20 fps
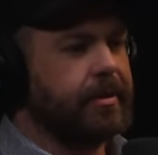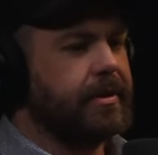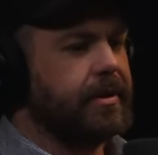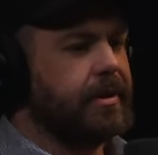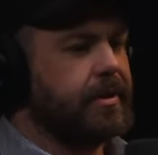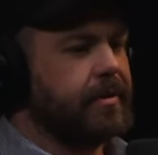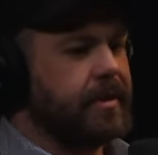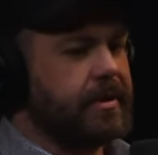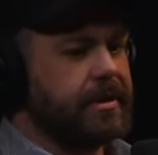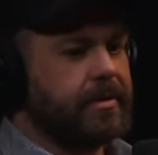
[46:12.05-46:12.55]
And you
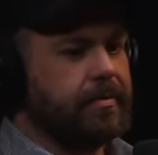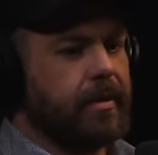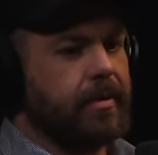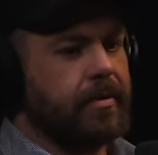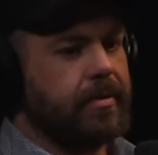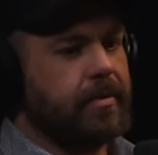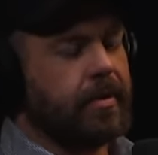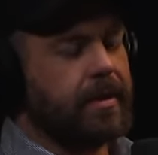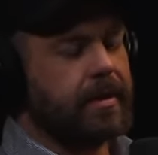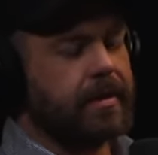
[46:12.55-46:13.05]
know, and I
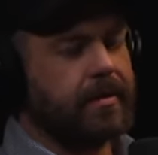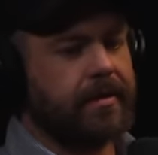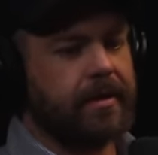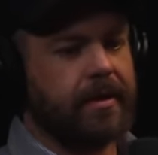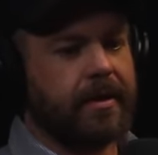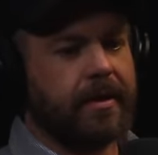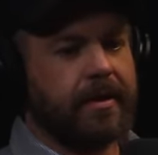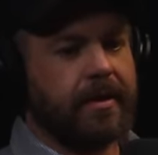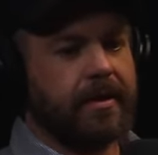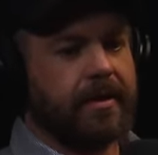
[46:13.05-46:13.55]
spoke with,
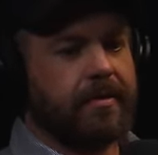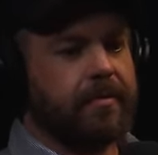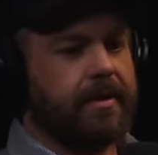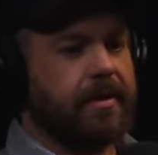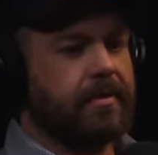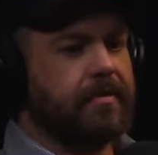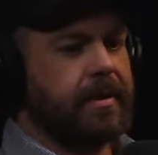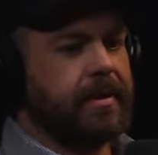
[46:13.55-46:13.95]
you know,